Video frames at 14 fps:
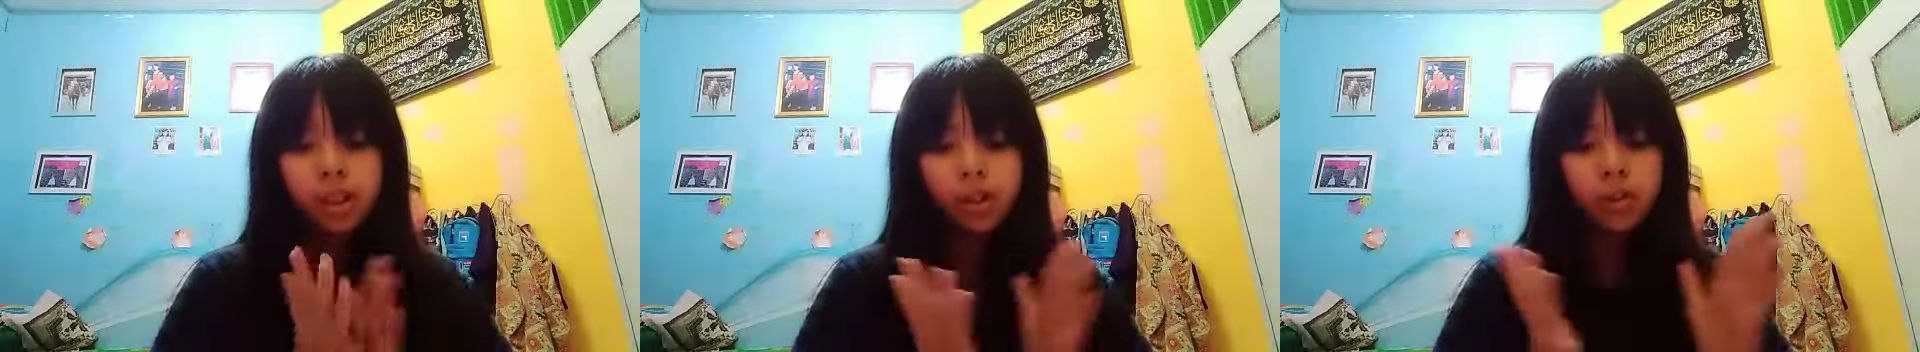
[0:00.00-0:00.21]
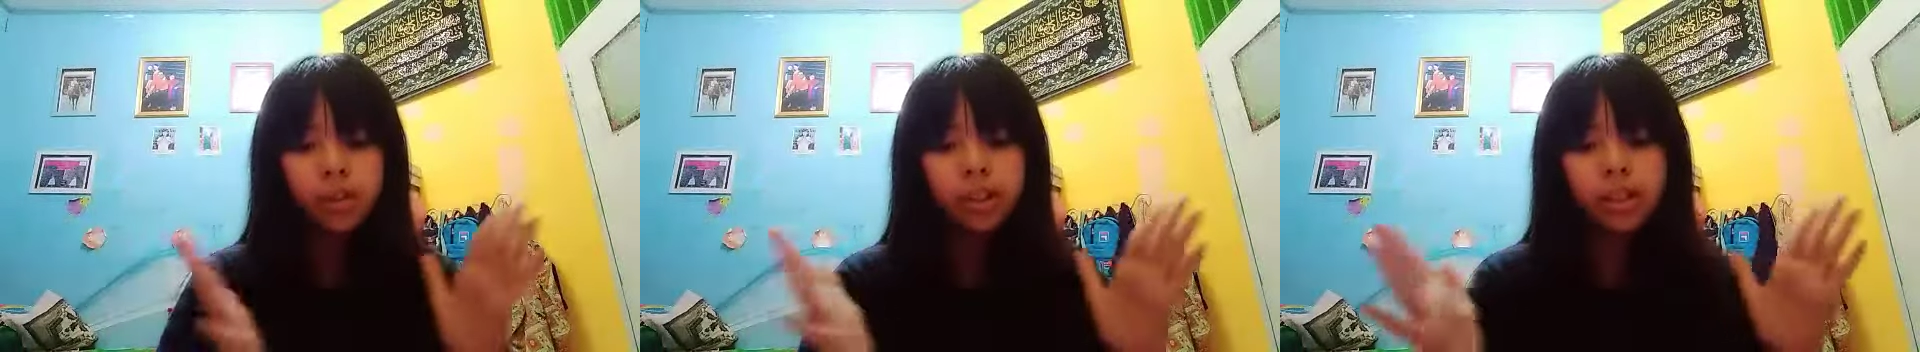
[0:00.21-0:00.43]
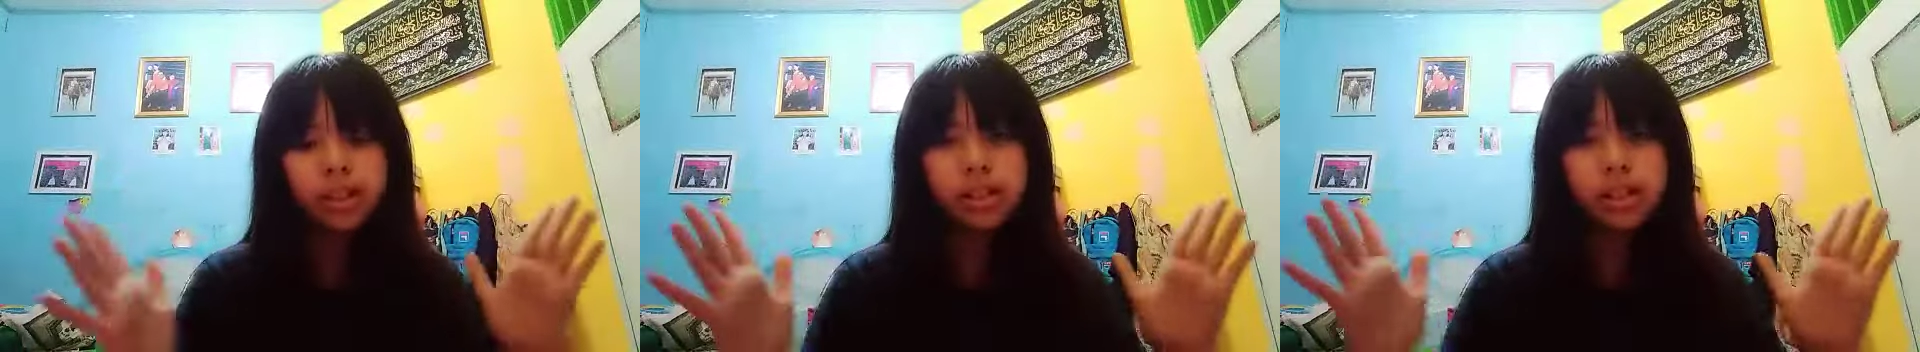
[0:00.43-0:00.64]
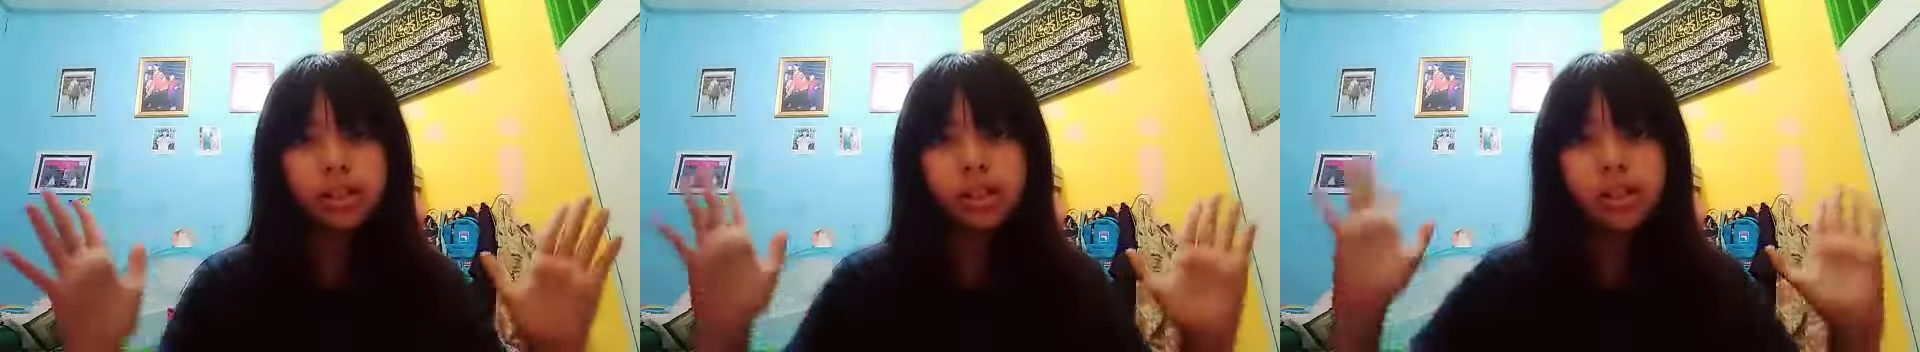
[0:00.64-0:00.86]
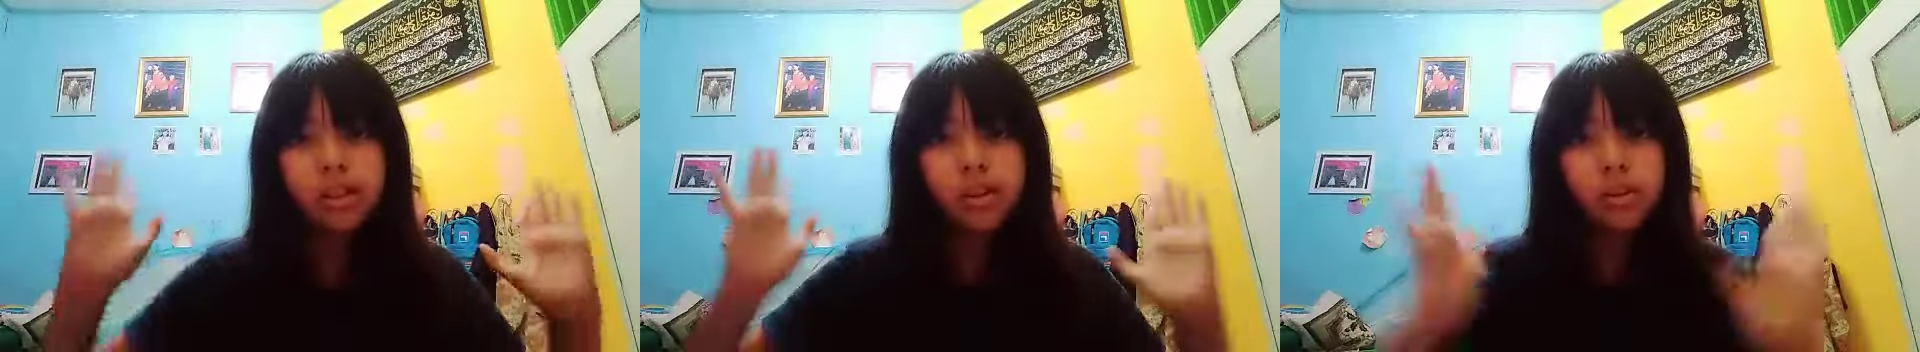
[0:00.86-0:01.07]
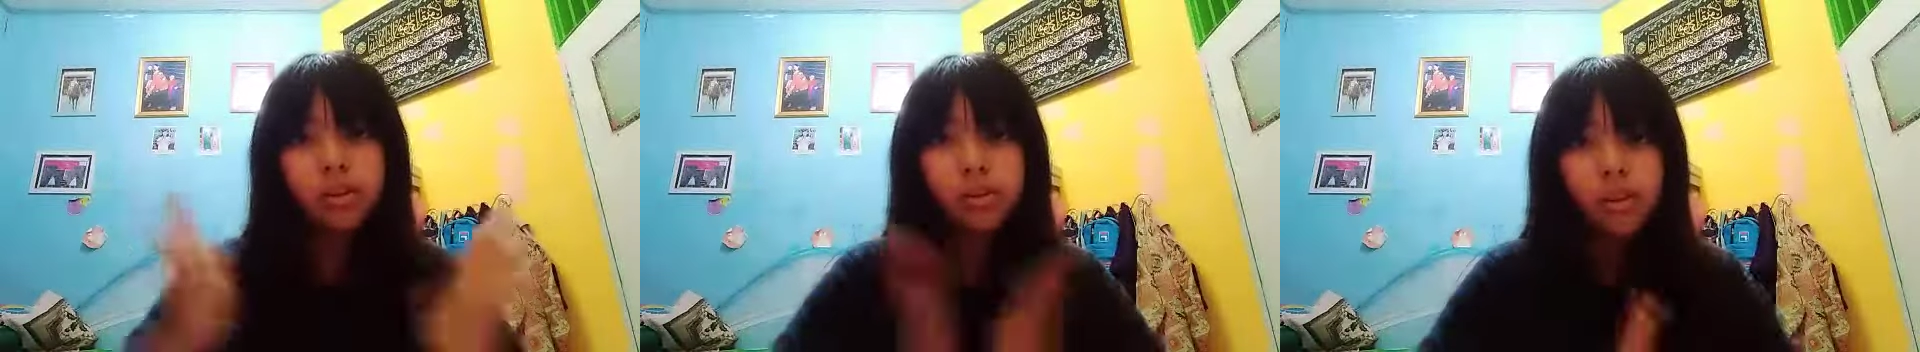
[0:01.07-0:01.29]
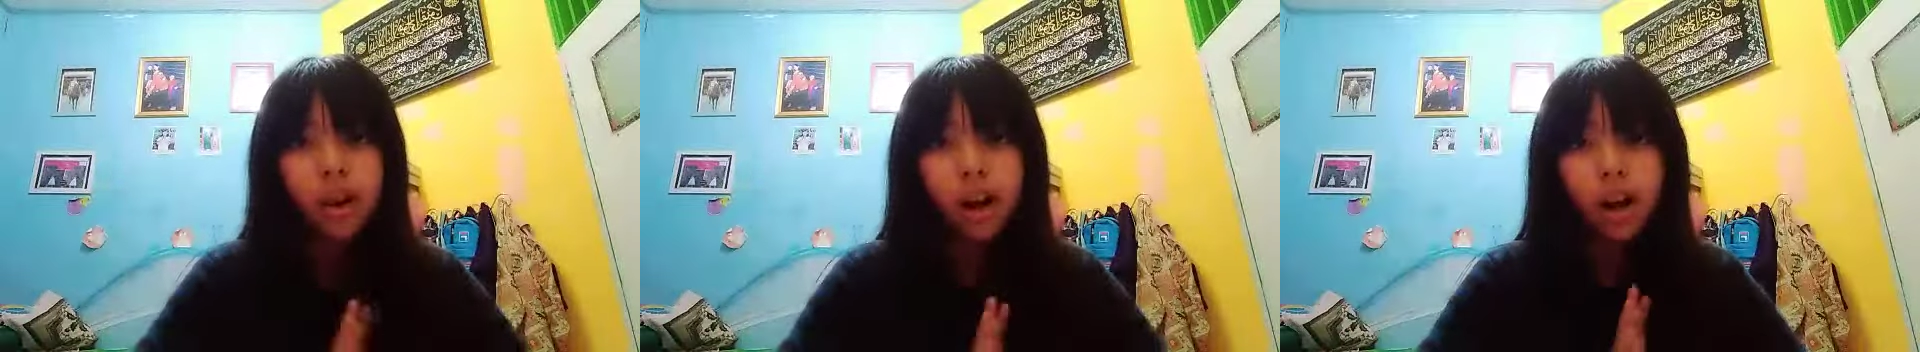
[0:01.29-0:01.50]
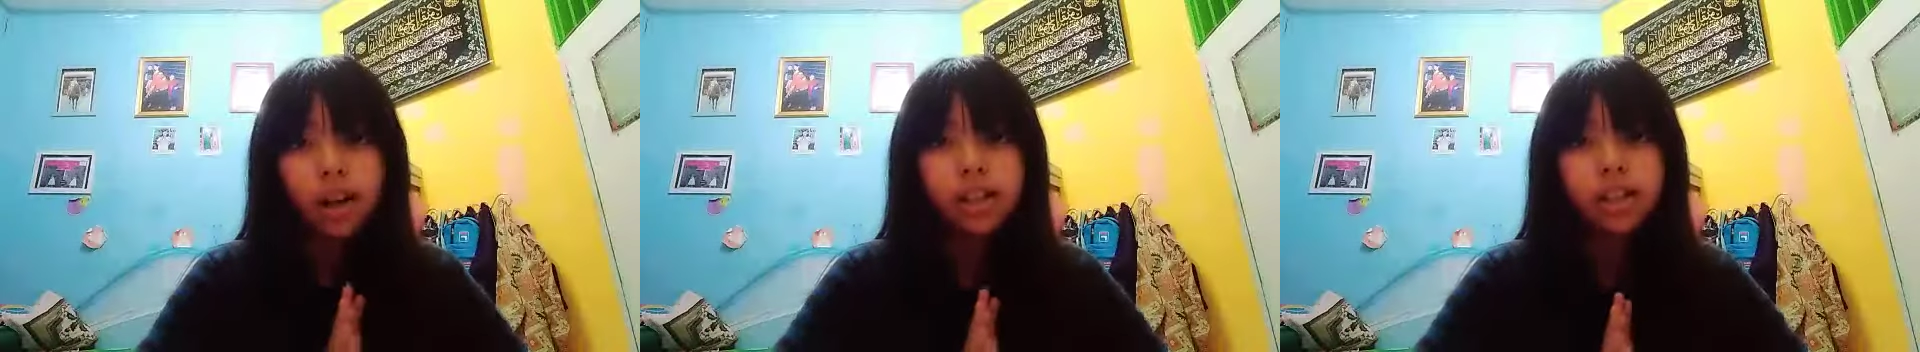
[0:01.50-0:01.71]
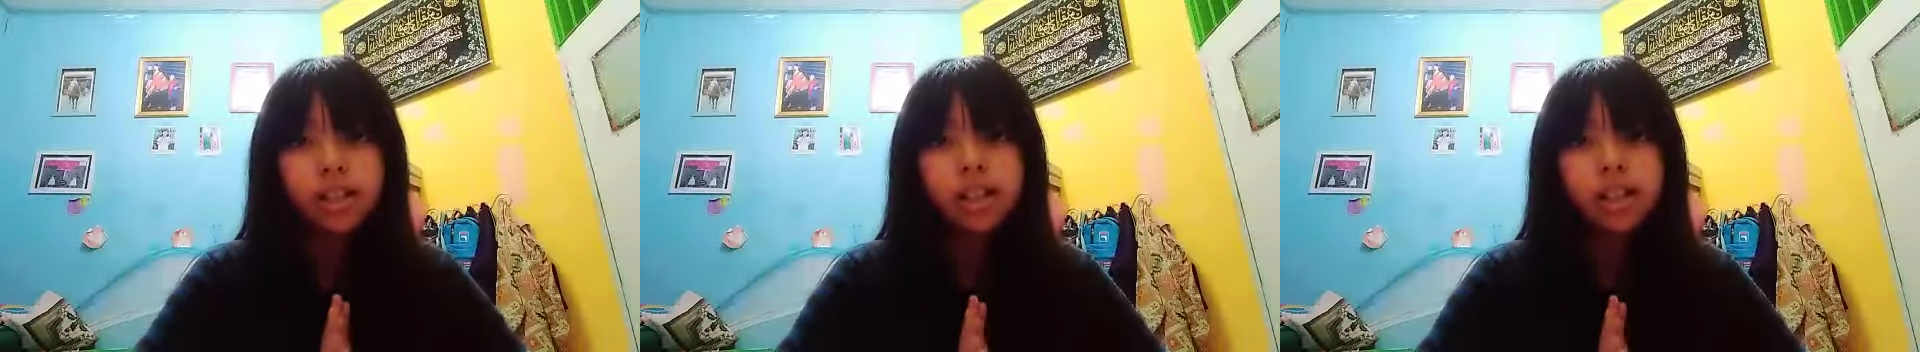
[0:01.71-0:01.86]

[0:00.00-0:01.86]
what is the right,